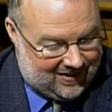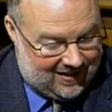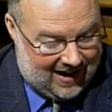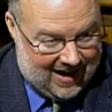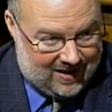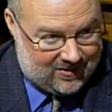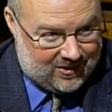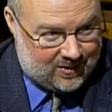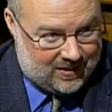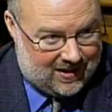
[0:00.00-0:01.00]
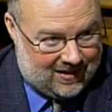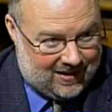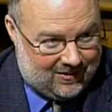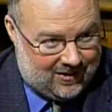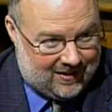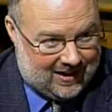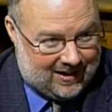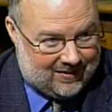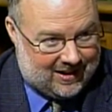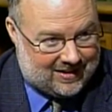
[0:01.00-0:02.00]
on average with a level of
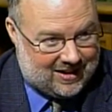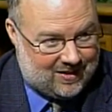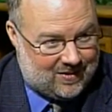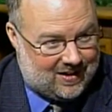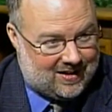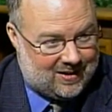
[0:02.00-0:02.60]
academic achievement